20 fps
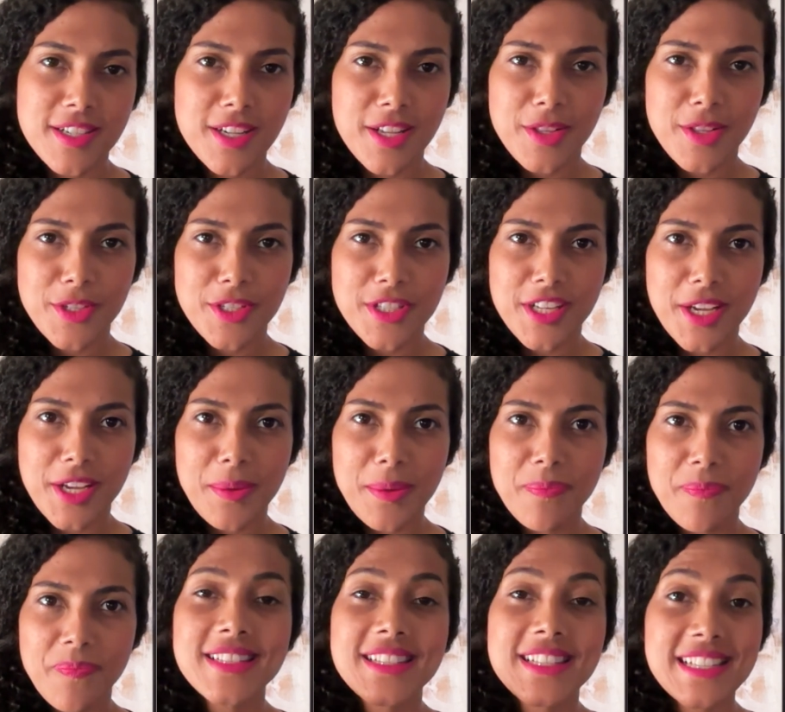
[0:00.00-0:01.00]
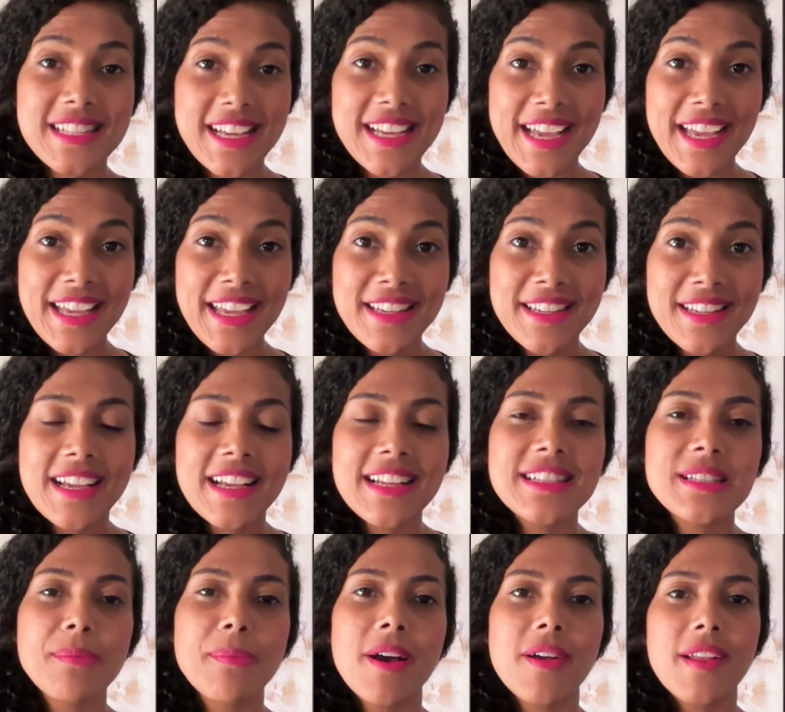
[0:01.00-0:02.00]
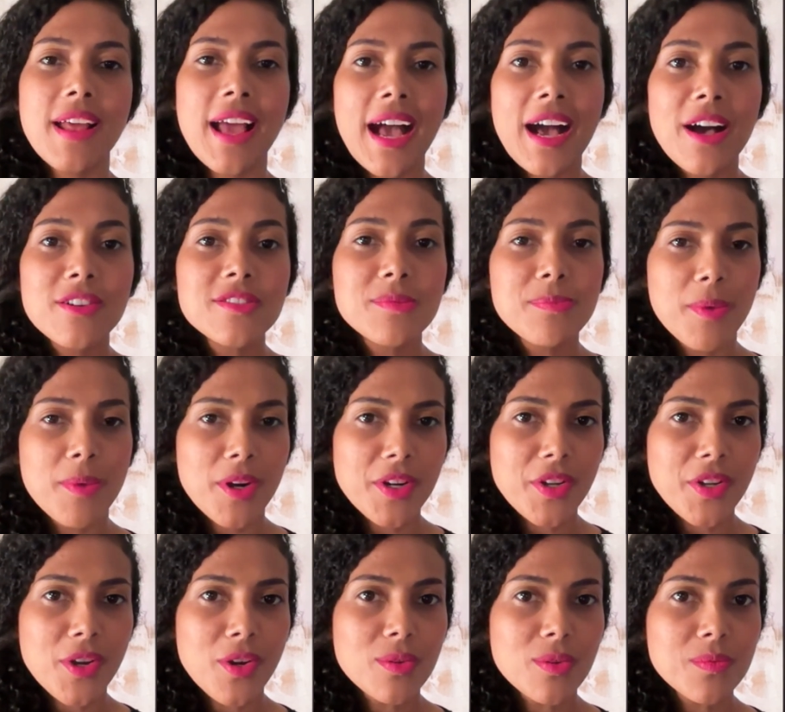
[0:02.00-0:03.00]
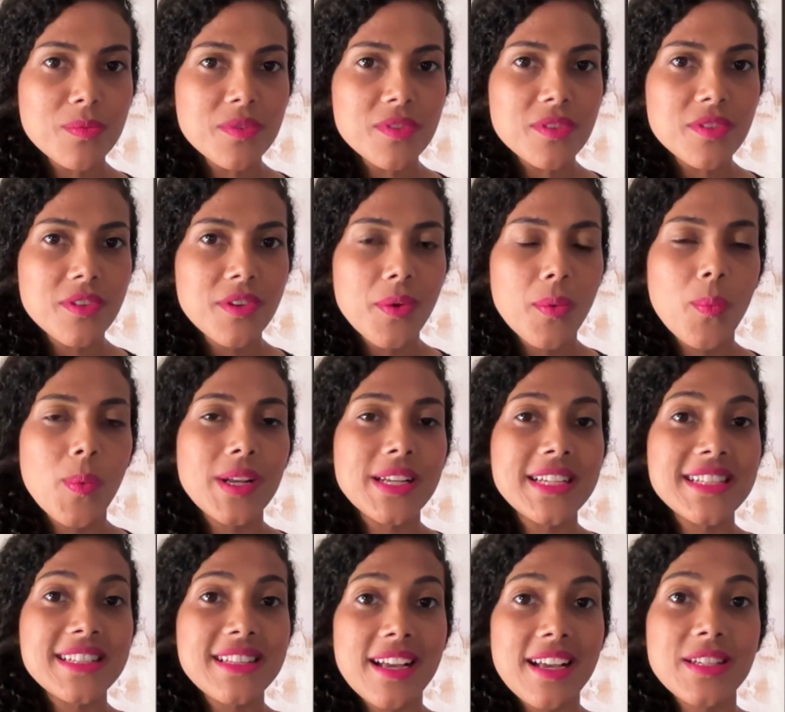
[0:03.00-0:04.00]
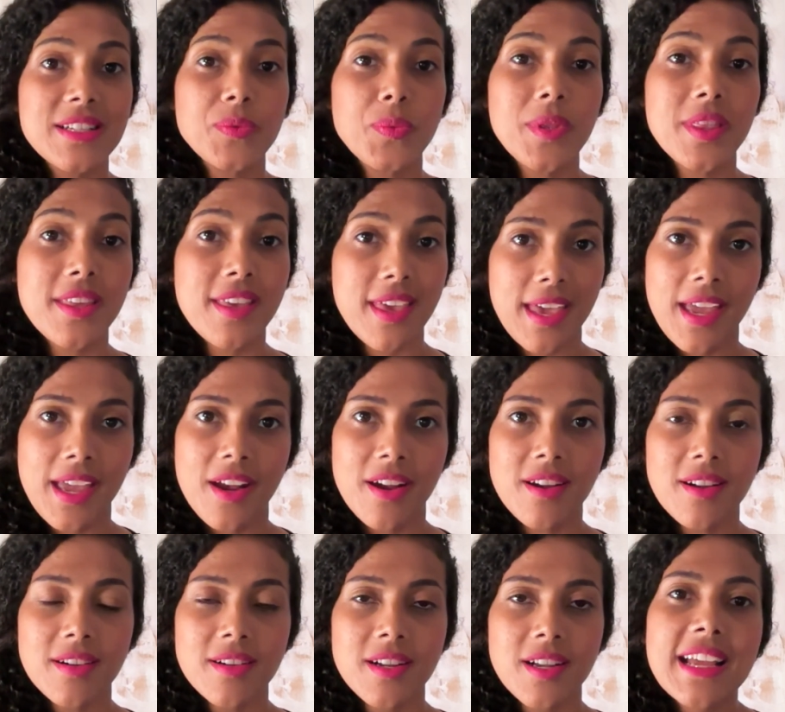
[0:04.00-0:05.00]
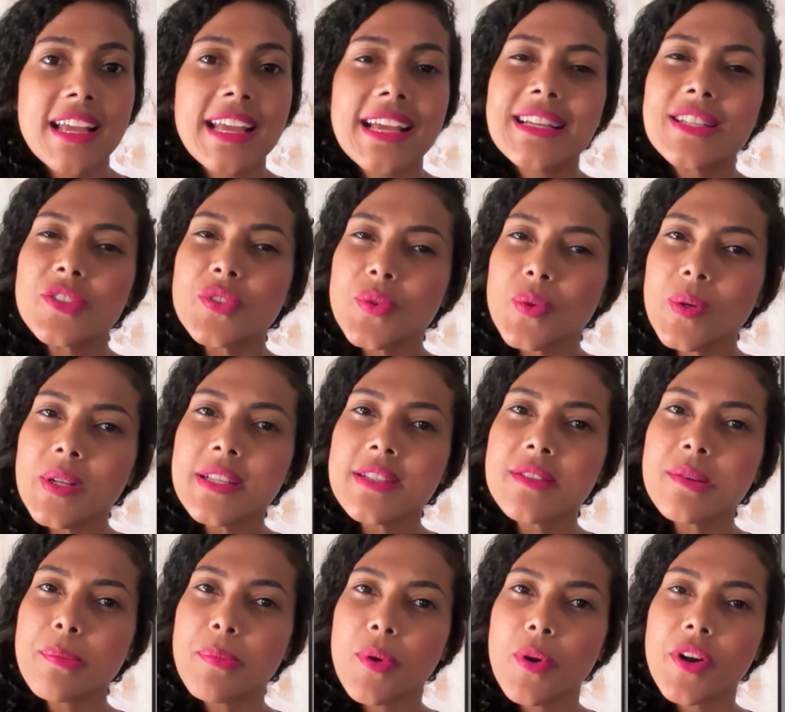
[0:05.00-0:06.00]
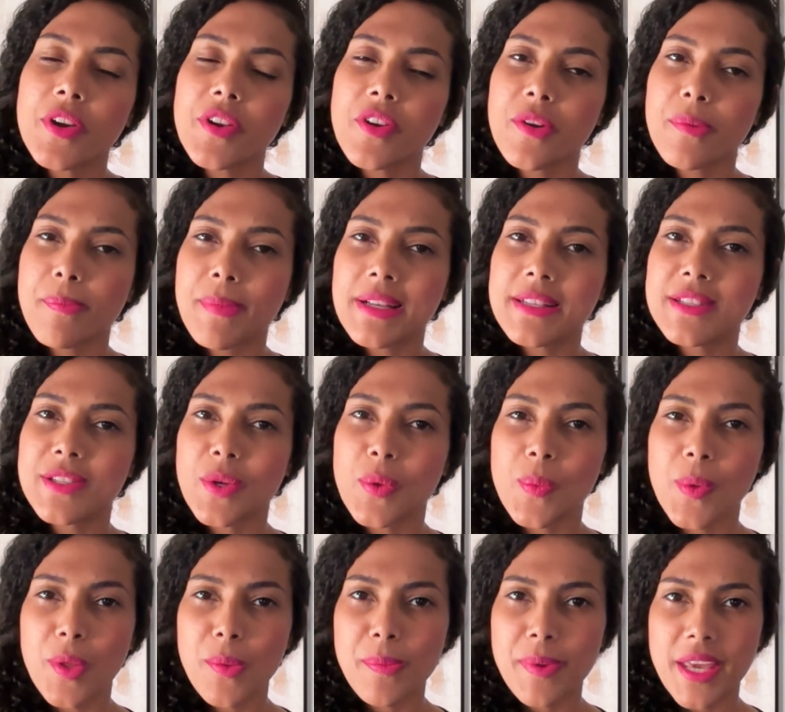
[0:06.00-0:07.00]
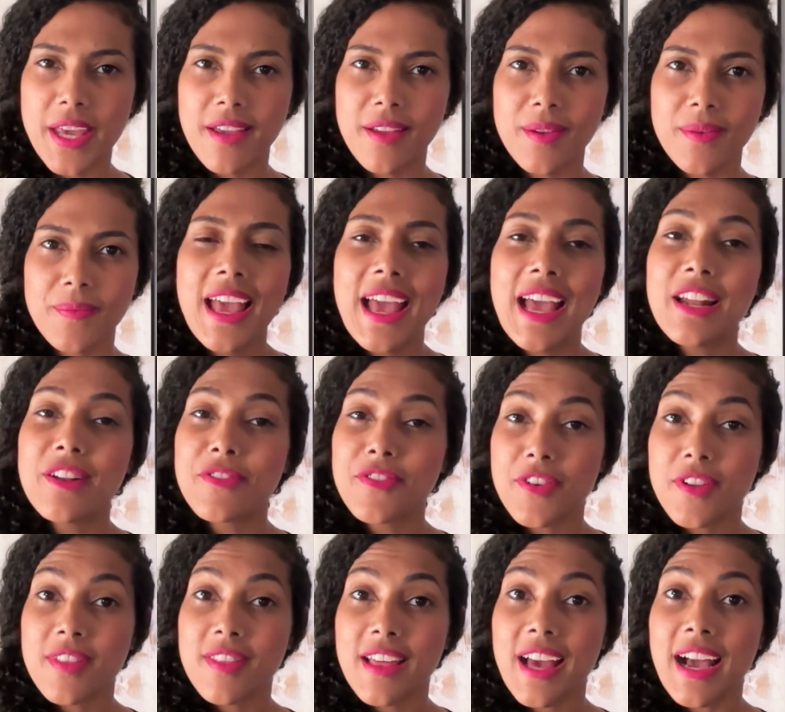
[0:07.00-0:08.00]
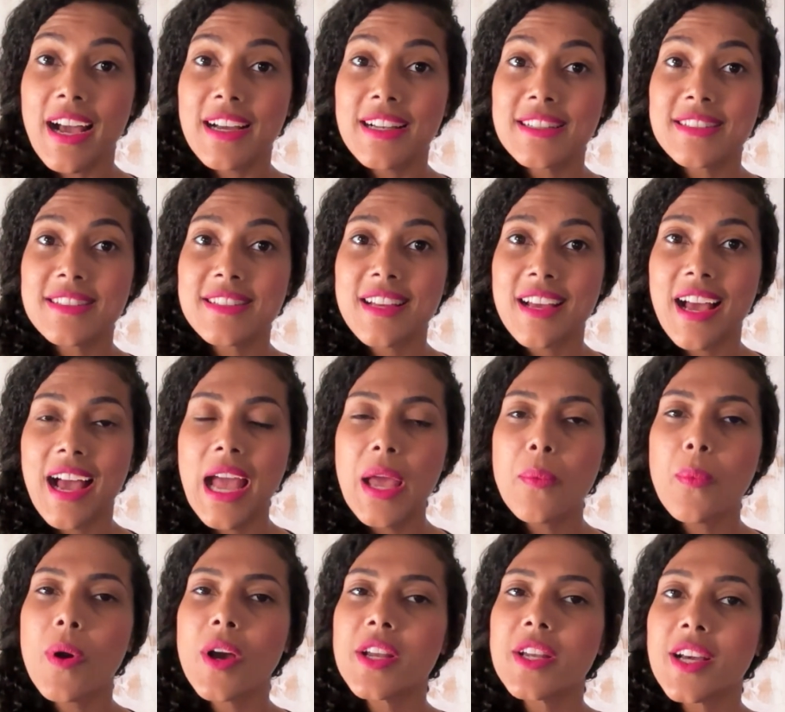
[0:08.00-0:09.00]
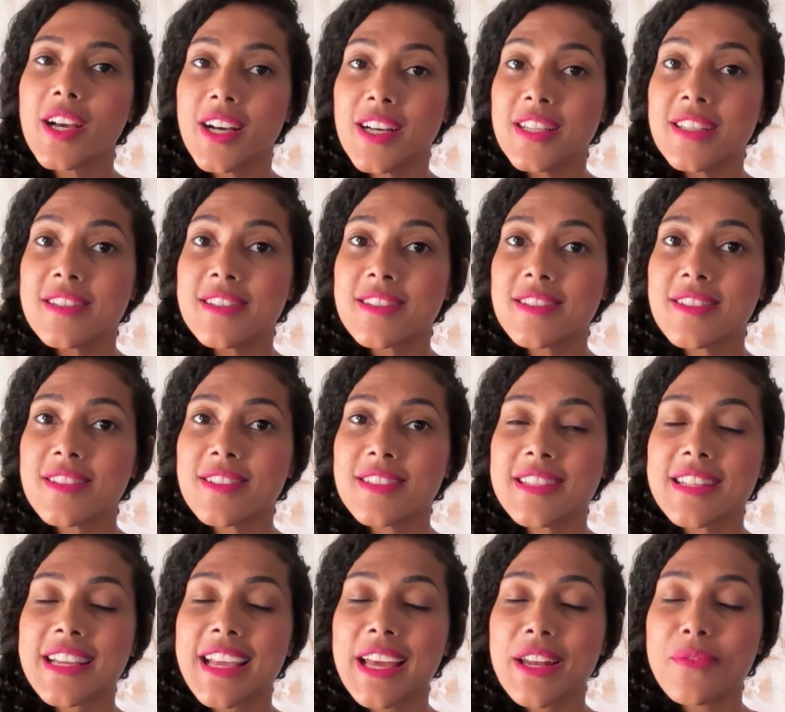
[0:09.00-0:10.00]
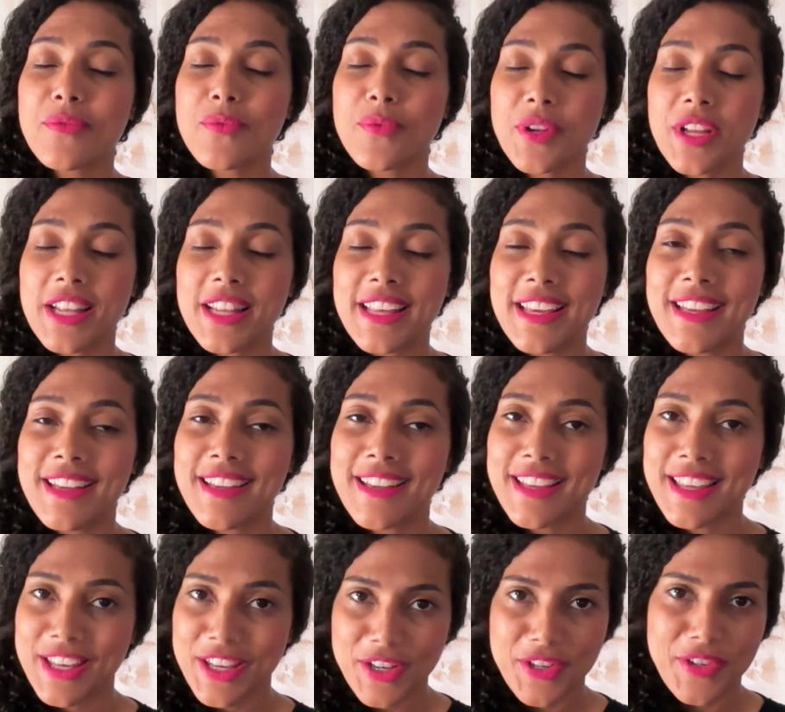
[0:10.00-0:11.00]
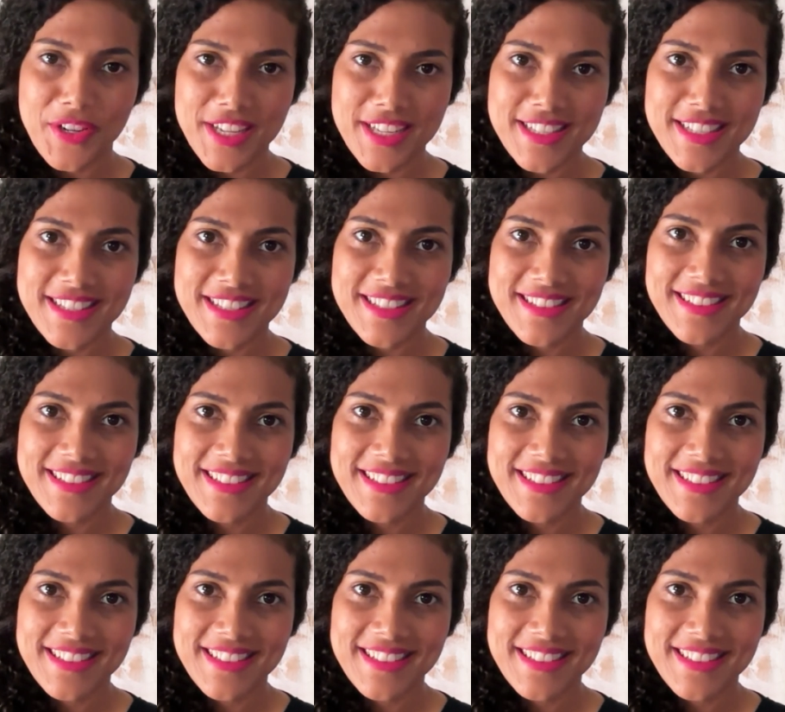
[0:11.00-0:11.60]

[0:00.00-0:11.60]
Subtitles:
another time. Today, it's about how smart homes, when designed with care, can truly support our mental well being. And for that, I want us to get really curious.